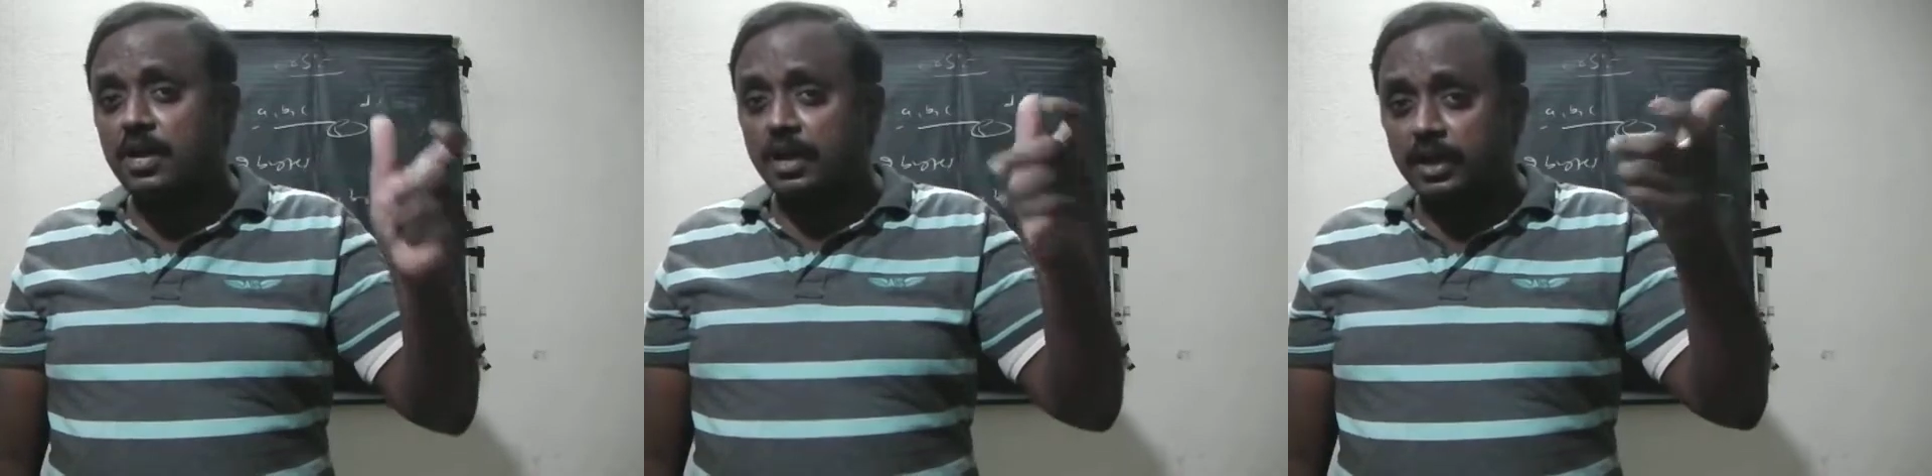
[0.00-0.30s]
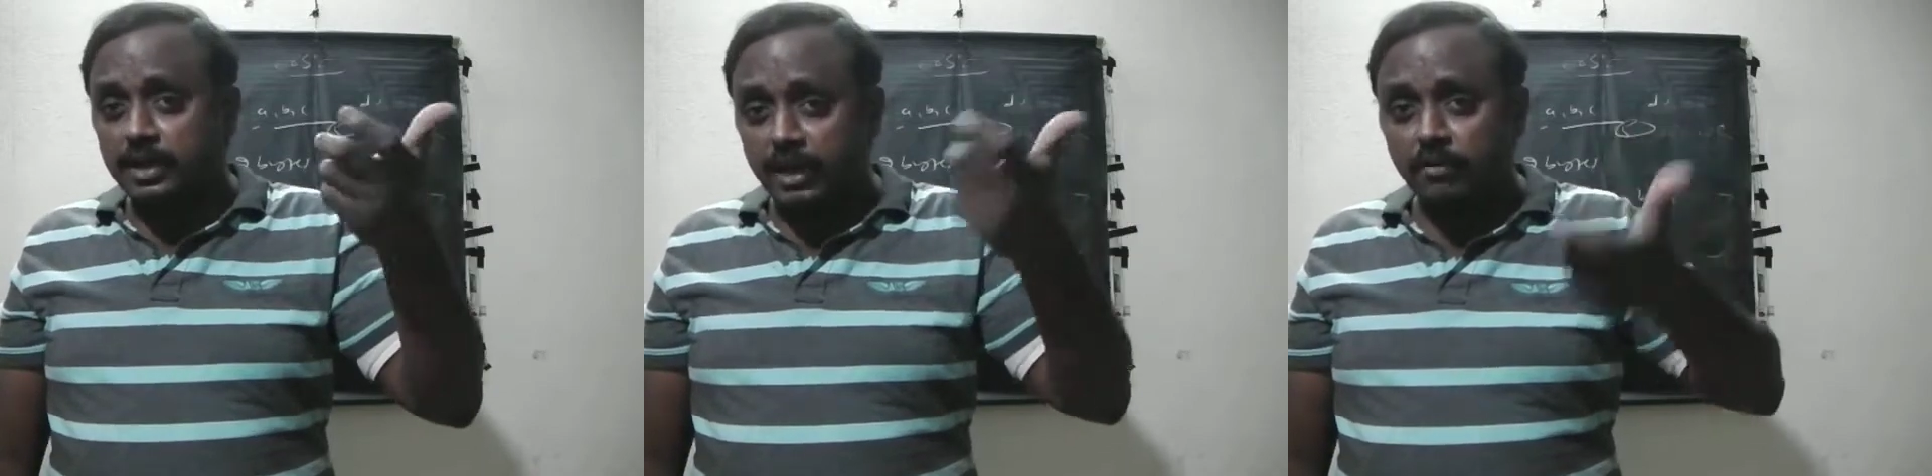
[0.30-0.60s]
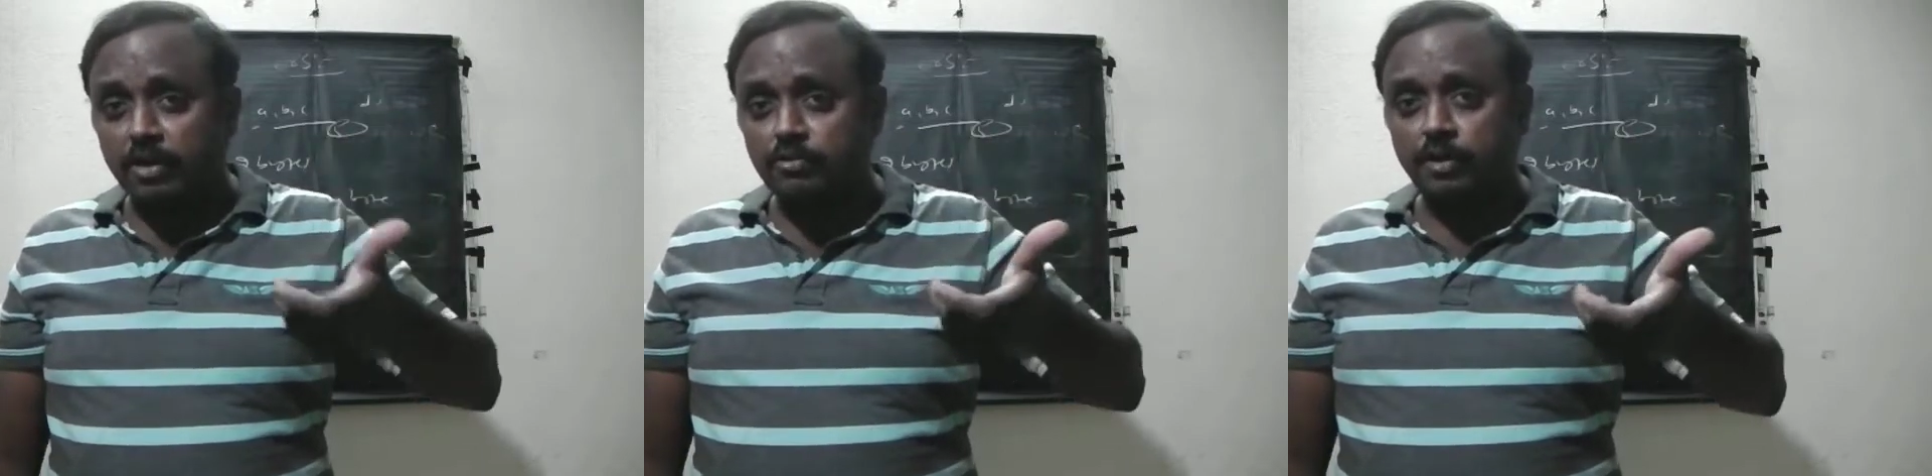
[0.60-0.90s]
it
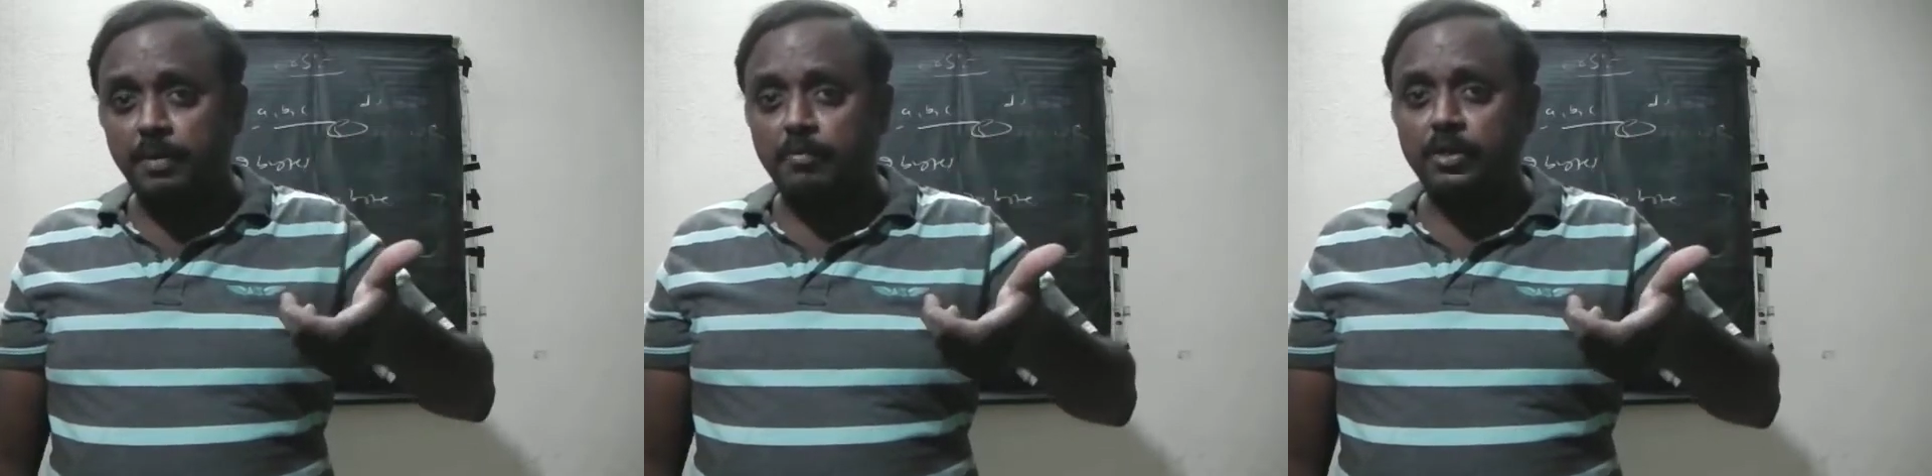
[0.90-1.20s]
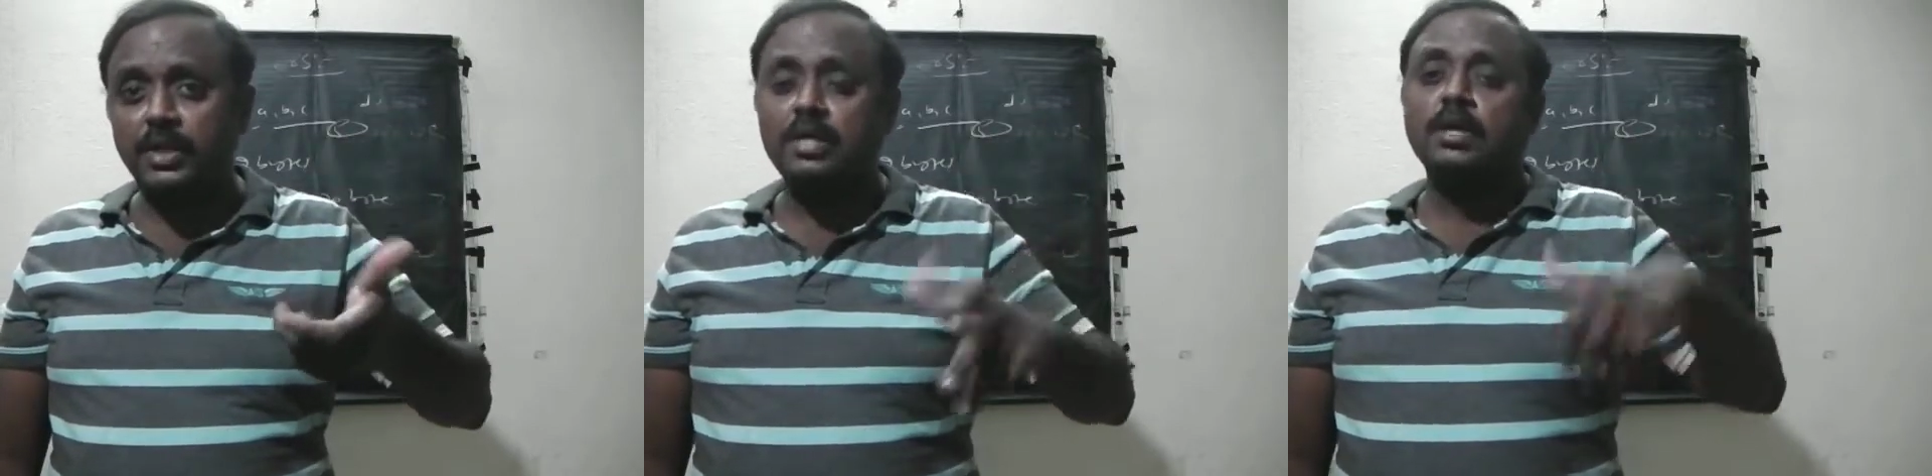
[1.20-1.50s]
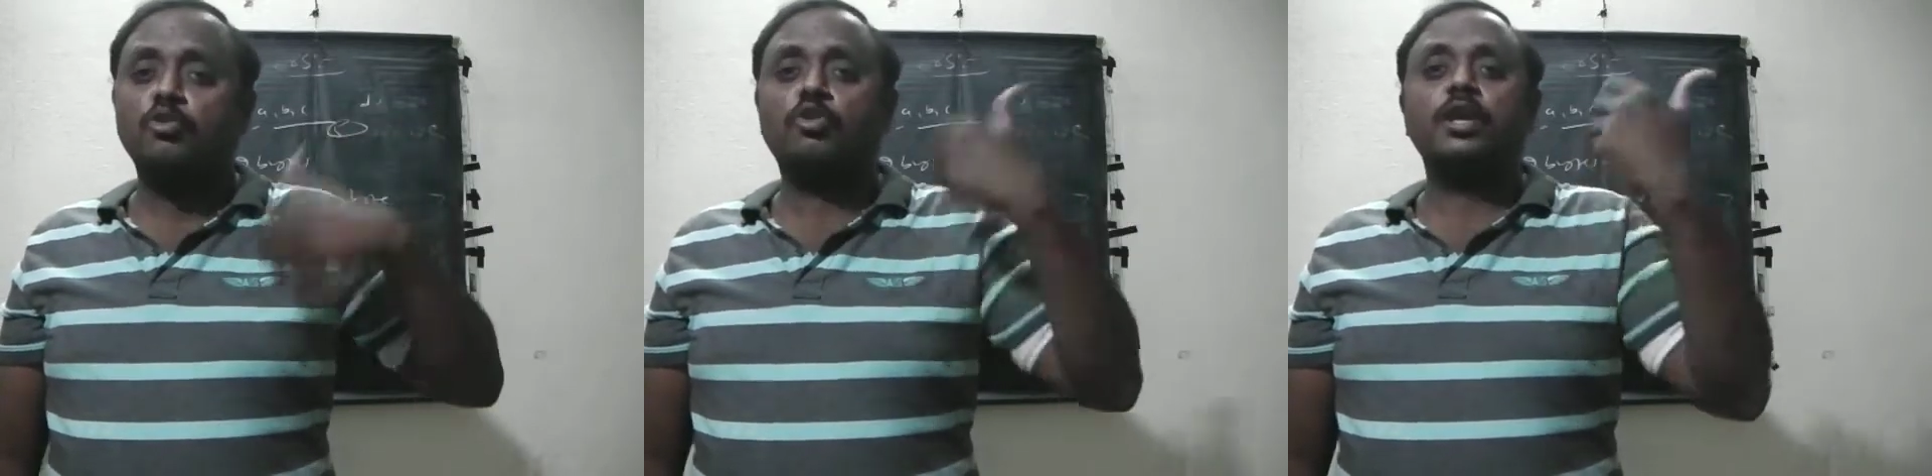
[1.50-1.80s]
requires your memory,
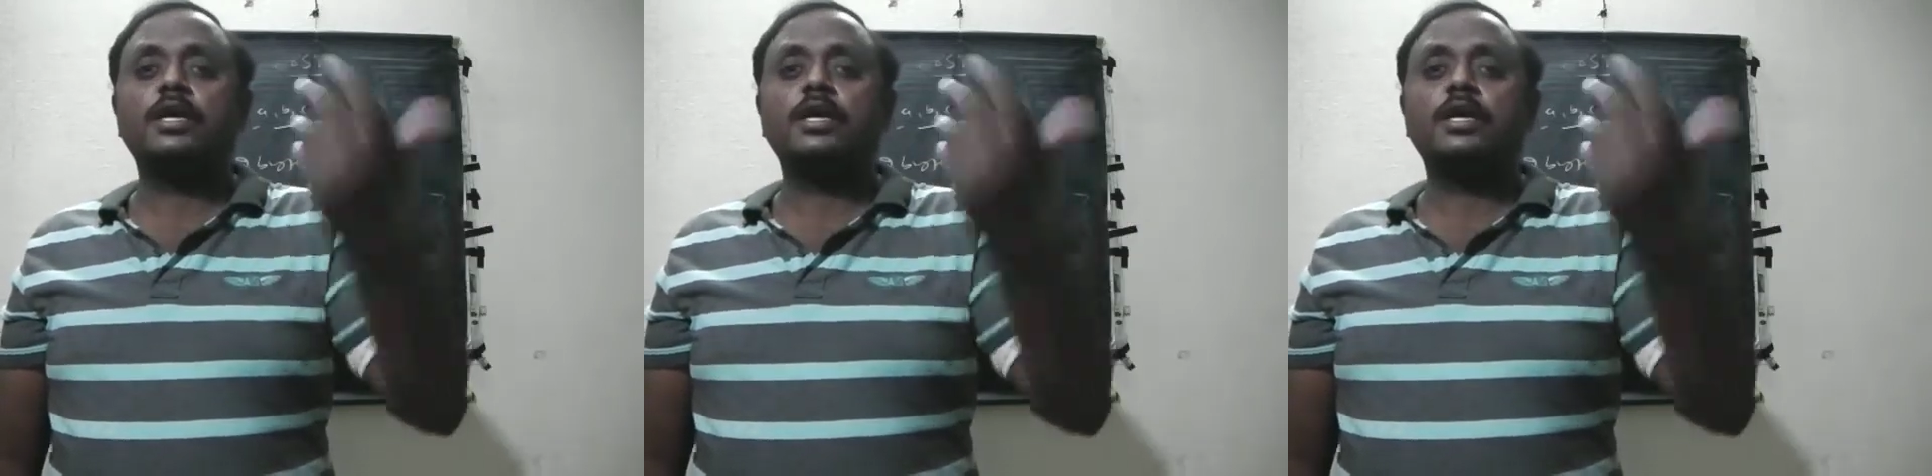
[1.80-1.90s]
you can